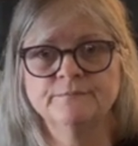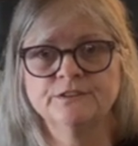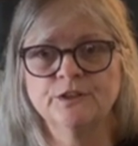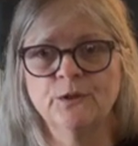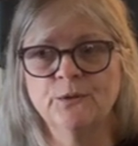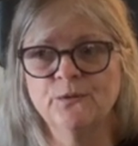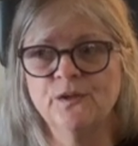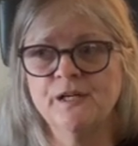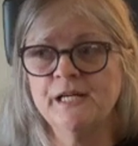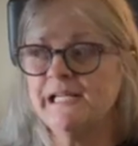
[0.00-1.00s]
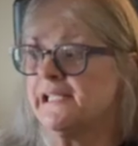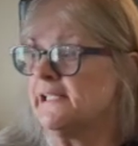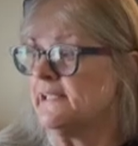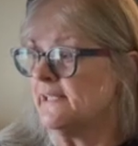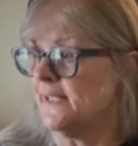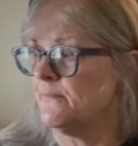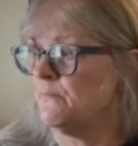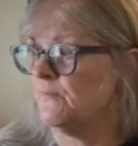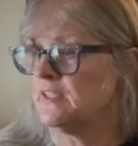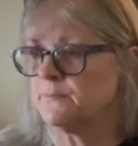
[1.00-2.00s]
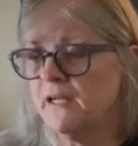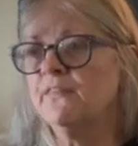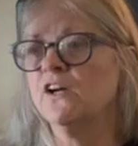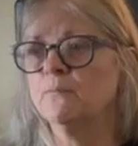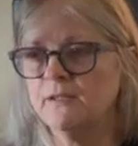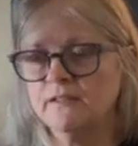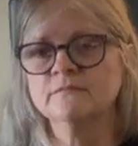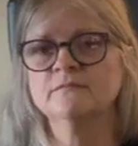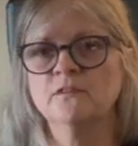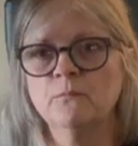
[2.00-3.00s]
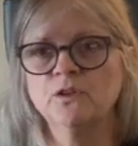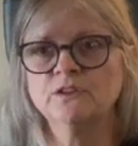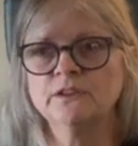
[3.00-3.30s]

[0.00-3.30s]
So yeah, it's my therapy. Most